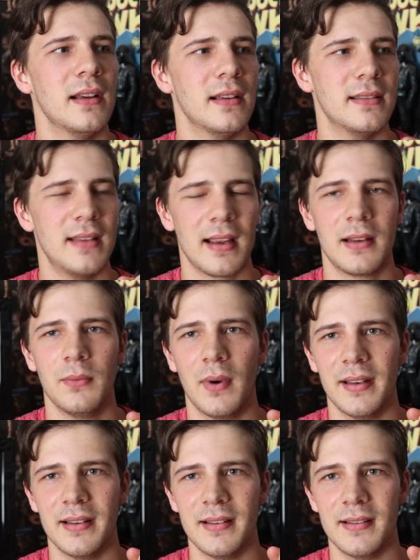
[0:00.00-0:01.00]
The second
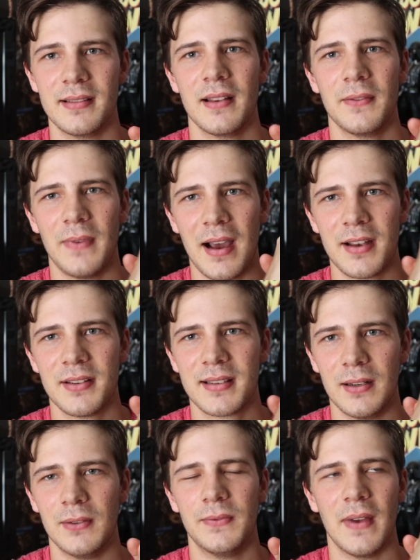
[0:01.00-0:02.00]
one is find
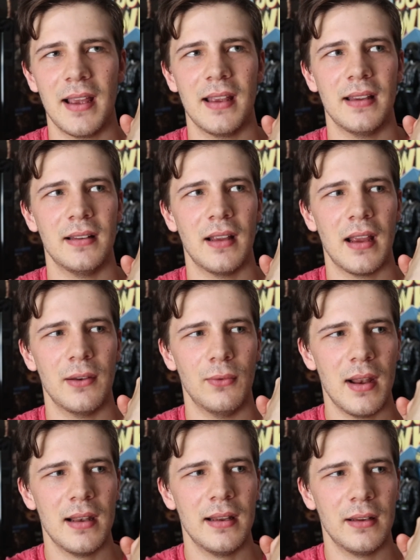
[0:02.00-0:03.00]
yourself a
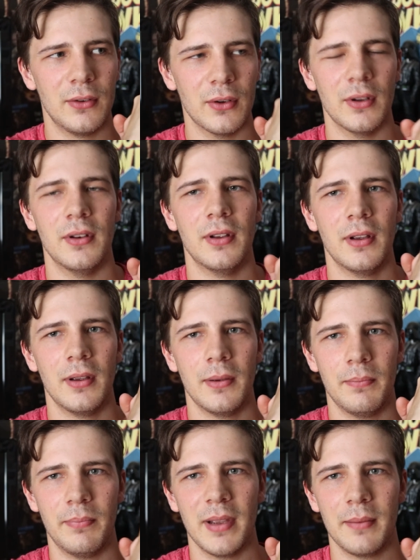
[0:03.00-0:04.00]
really good
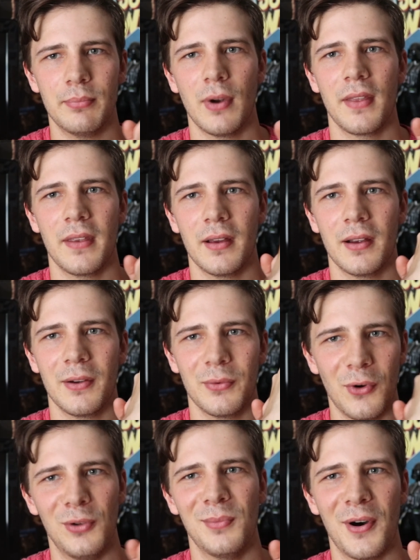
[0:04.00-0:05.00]
big brother
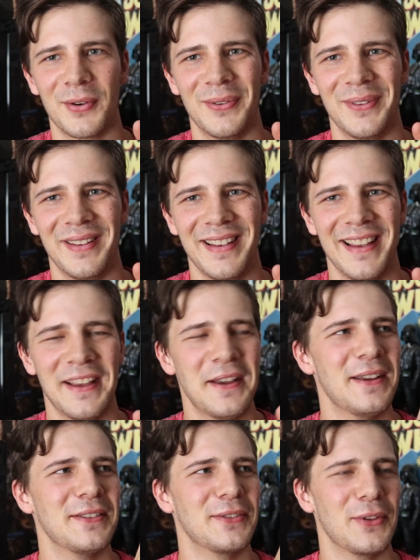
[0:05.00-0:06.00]
role model.
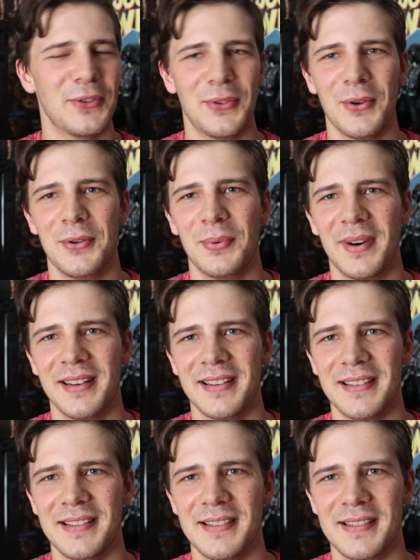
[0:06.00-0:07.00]
The third one
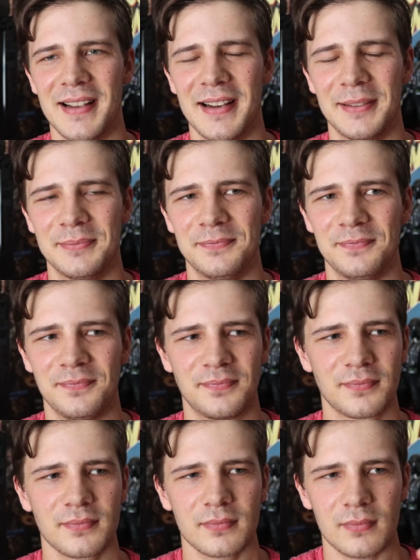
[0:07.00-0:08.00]
is
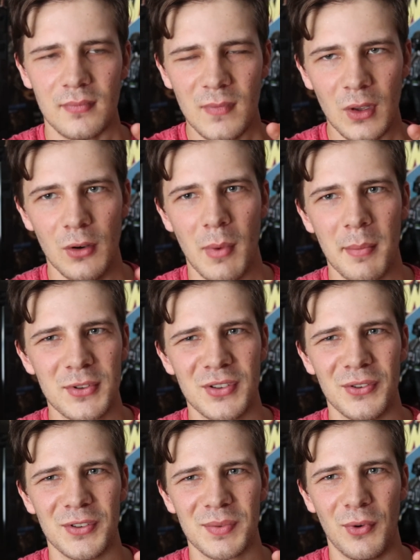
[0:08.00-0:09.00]
remember to
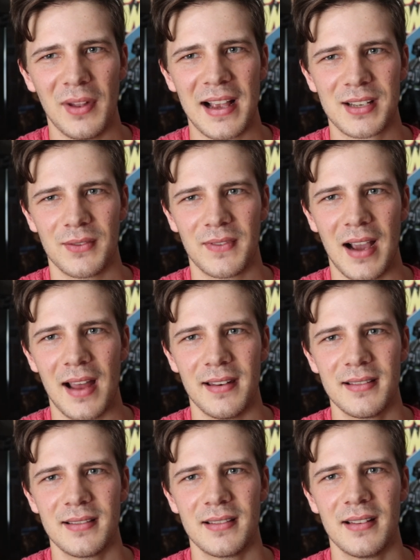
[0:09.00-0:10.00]
do small acts of
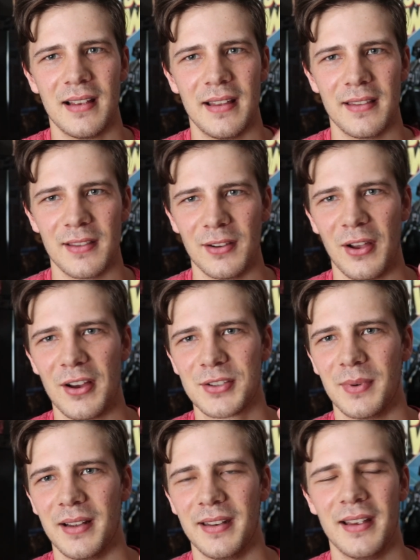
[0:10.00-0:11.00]
kindness. And then the
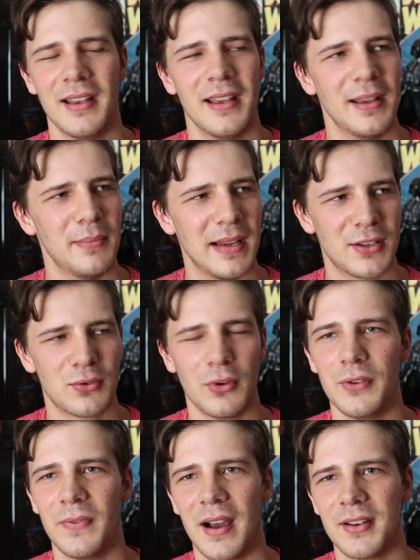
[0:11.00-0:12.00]
last one, make sure
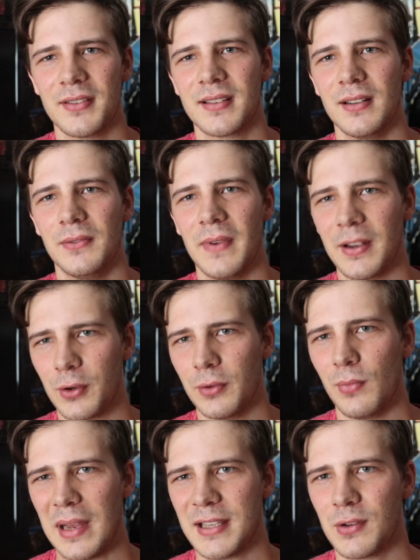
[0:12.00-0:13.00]
you find yourself a
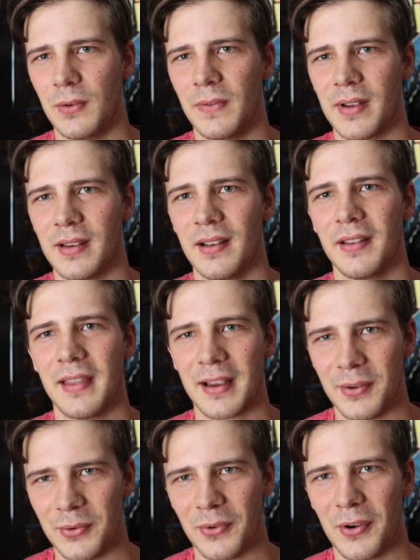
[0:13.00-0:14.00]
good mentor figure that
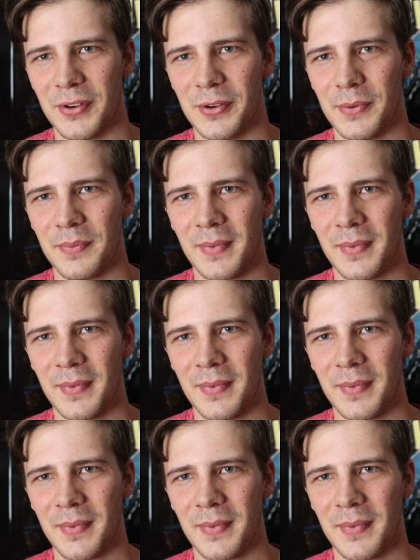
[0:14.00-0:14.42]
can grow you.